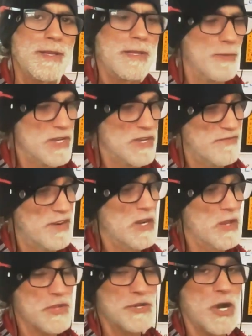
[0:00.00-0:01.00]
when you follow
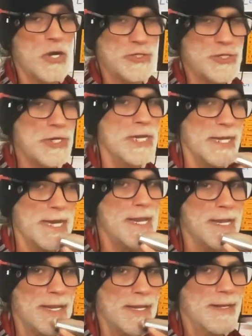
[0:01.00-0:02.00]
the dots, you're going to get
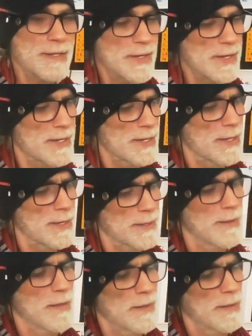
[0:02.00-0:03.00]
it. You're going
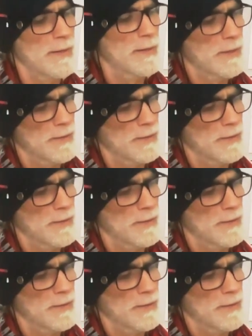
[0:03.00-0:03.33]
to...